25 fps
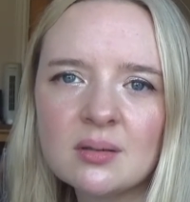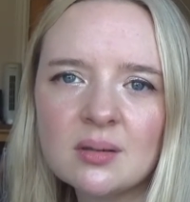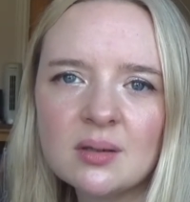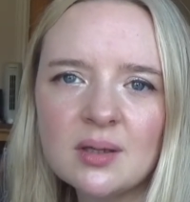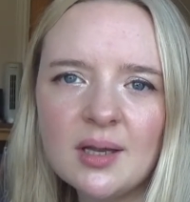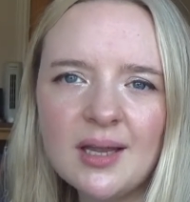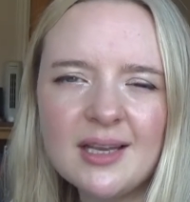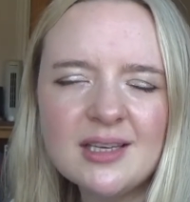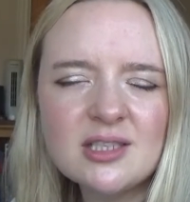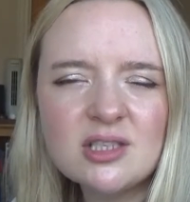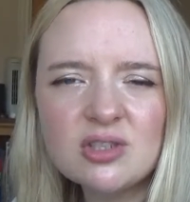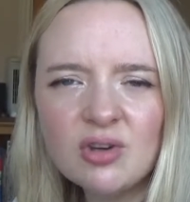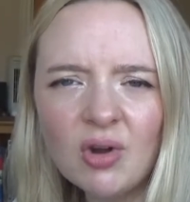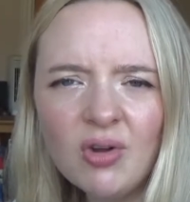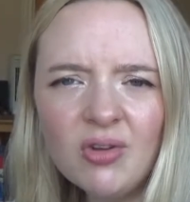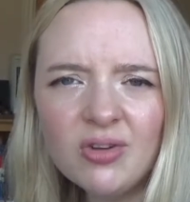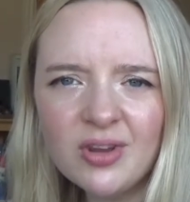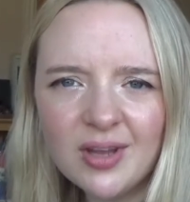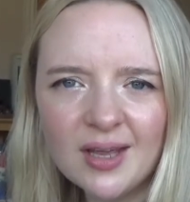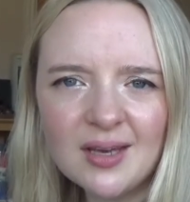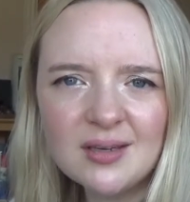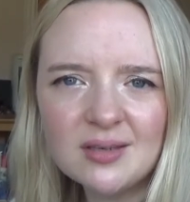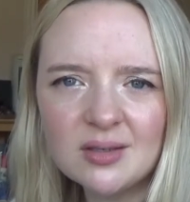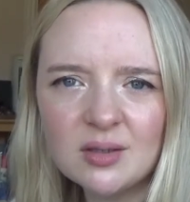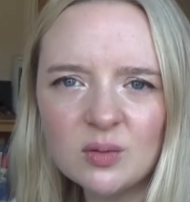it's not the
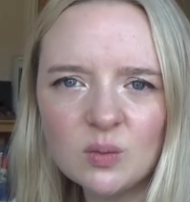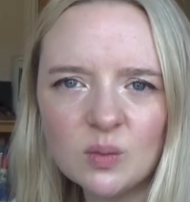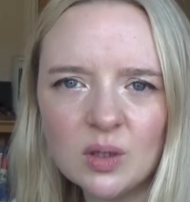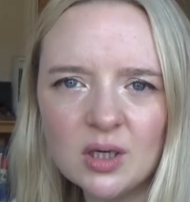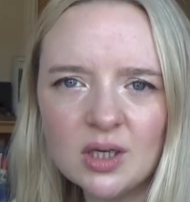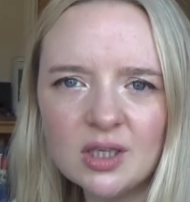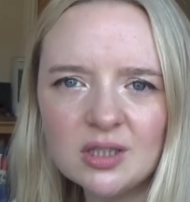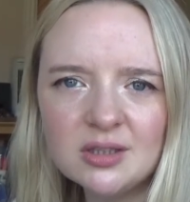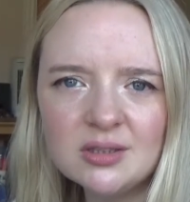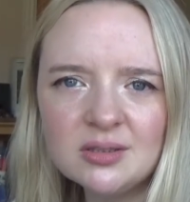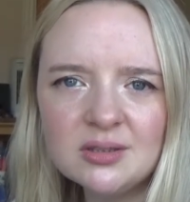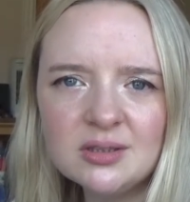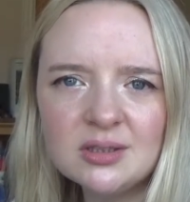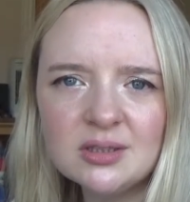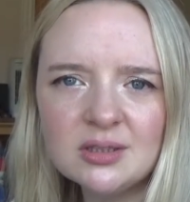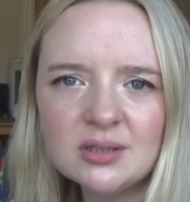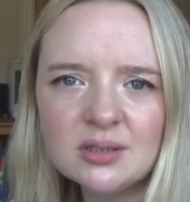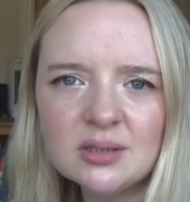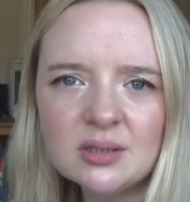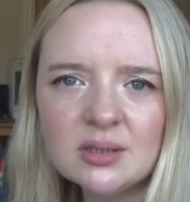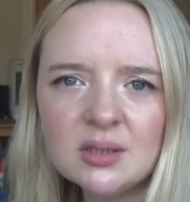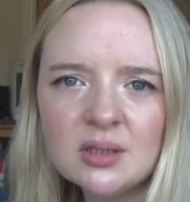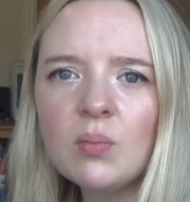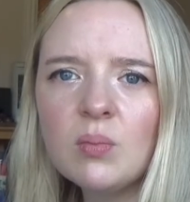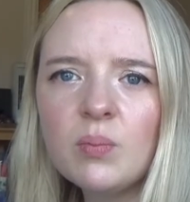end of the world,
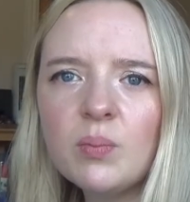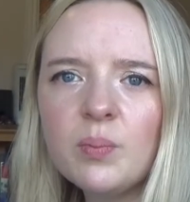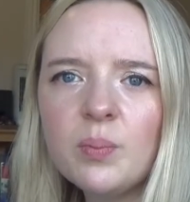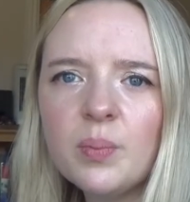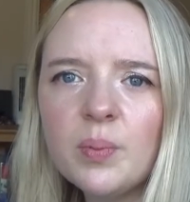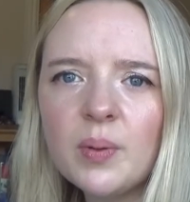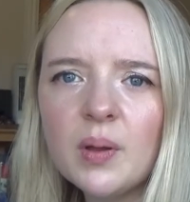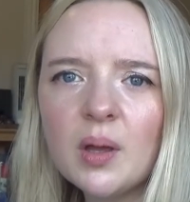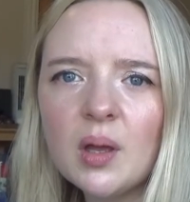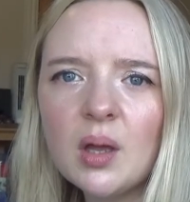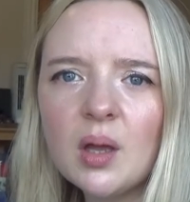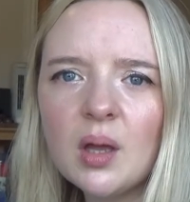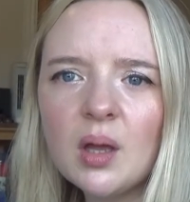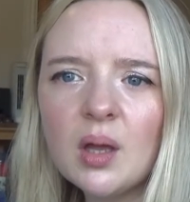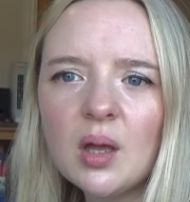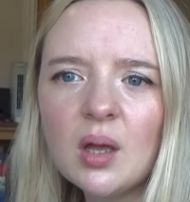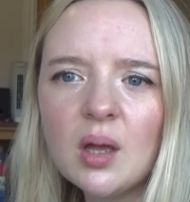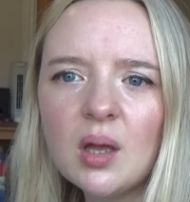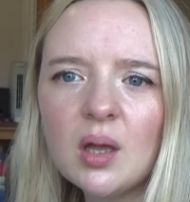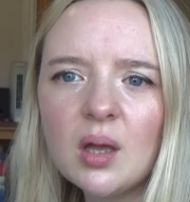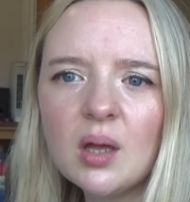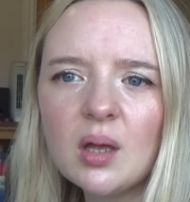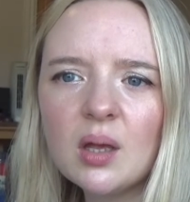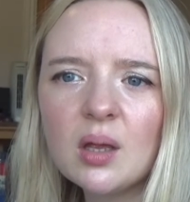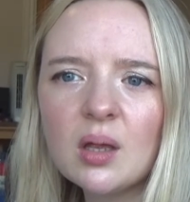but